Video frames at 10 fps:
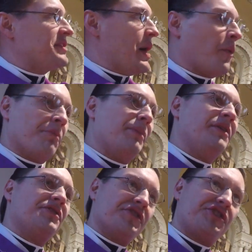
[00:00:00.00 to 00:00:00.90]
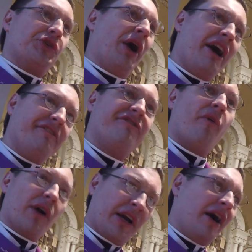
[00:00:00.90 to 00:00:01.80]
that we're meant to strive
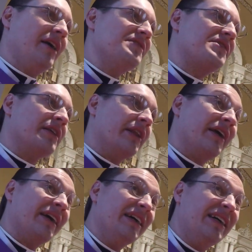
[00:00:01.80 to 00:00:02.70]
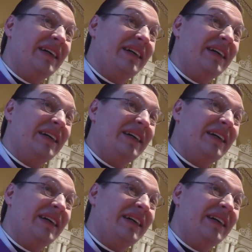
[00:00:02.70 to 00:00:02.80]
for constantly.